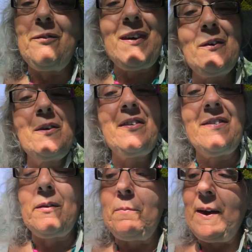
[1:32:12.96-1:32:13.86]
and fear will
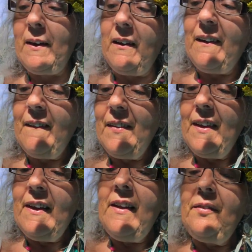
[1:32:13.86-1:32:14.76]
disappear.
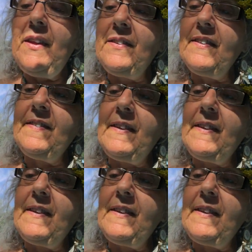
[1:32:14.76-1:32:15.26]
This is